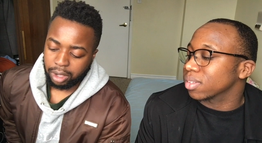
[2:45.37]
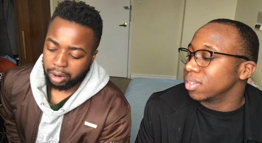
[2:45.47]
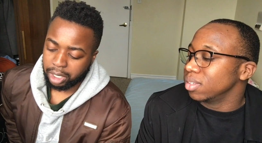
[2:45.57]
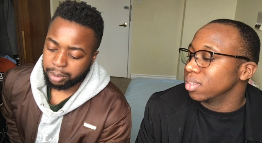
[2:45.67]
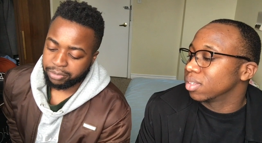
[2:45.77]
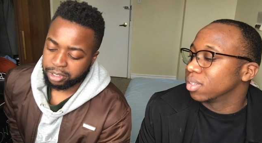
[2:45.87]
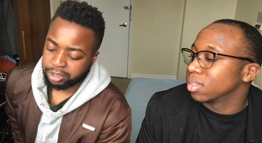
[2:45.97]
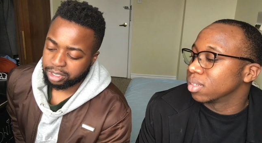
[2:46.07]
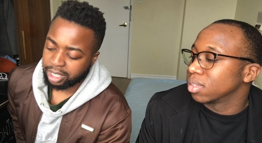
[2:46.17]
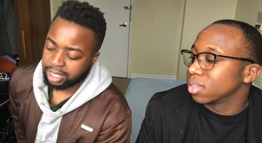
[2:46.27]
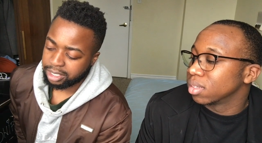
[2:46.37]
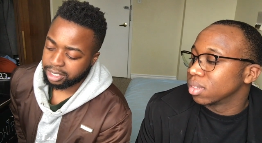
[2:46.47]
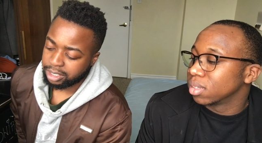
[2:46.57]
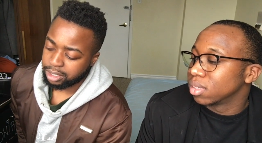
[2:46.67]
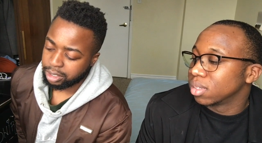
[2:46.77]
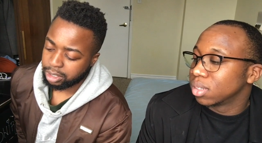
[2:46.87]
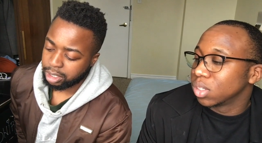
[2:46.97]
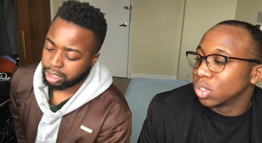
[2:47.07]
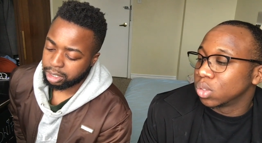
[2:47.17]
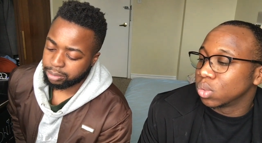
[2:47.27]
Speaker 1: are the professors nice?
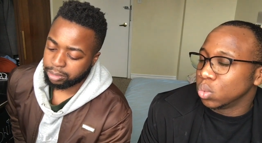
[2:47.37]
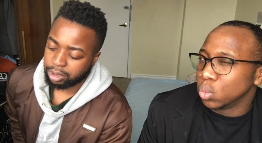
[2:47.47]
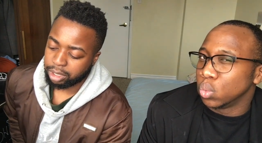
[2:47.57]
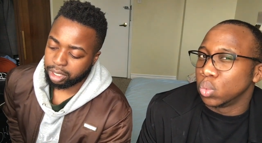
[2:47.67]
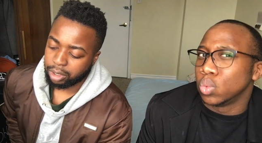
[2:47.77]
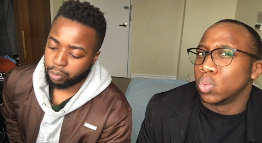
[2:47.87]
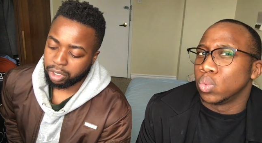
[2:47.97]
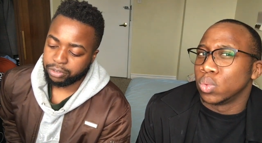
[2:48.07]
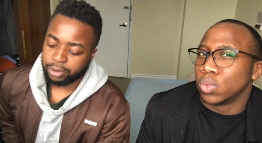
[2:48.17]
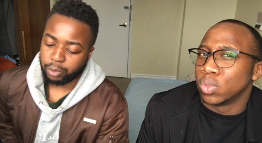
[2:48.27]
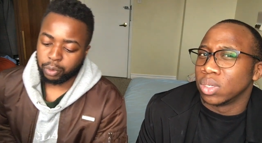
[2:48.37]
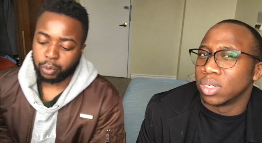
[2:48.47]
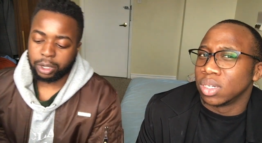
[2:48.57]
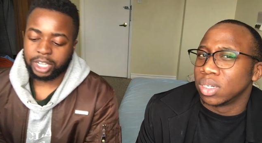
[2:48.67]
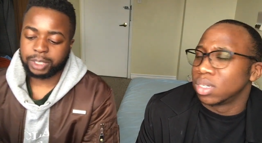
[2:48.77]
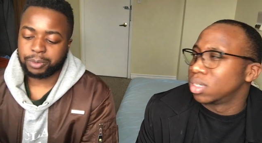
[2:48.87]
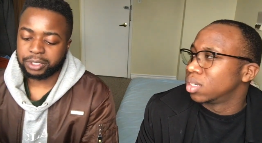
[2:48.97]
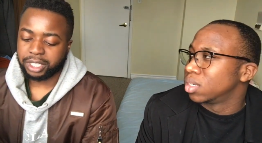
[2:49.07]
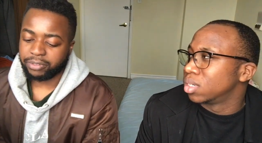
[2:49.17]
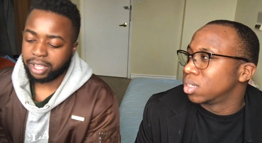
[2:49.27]
Um, are they? What have you, what
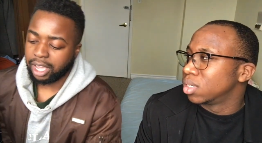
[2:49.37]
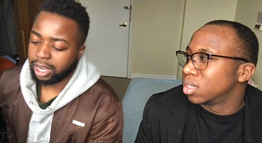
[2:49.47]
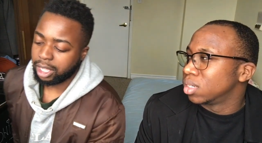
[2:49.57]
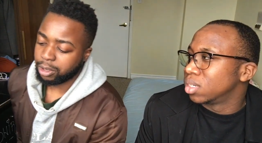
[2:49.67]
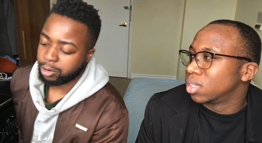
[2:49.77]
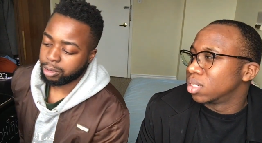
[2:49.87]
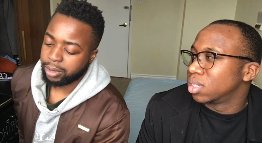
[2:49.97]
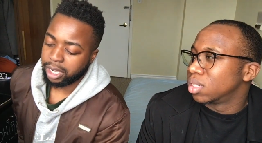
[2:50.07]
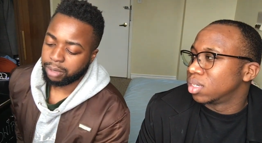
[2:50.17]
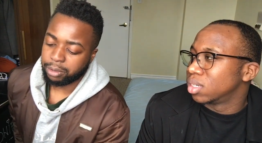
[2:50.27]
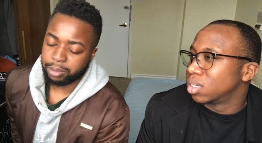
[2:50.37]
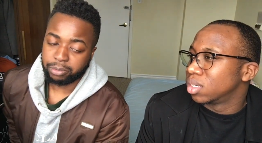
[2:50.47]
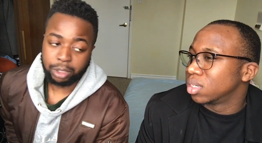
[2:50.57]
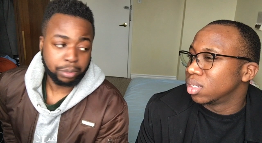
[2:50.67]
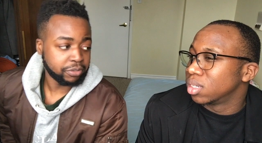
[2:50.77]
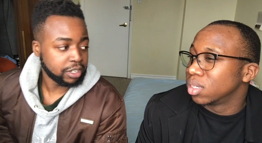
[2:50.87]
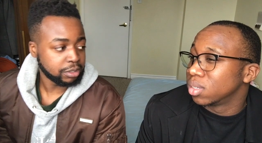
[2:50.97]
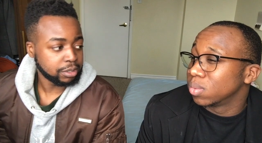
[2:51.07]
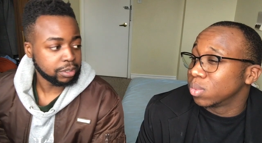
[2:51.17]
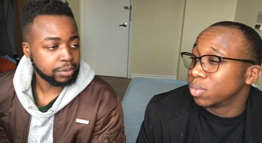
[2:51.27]
experience have you had? Like good or bad? The
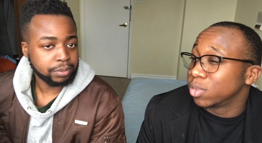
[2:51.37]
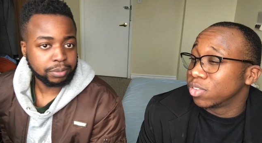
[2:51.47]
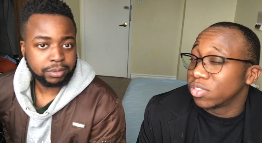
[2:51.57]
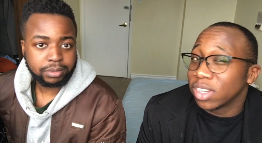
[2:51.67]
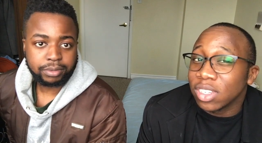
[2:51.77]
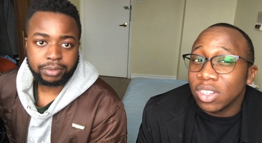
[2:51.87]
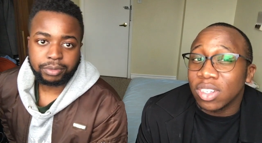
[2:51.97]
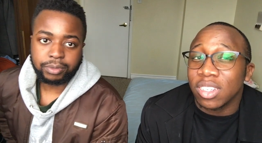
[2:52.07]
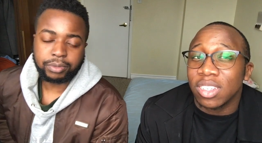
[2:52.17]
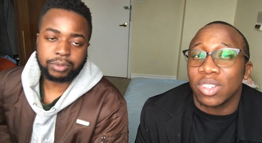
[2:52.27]
professors. With professors,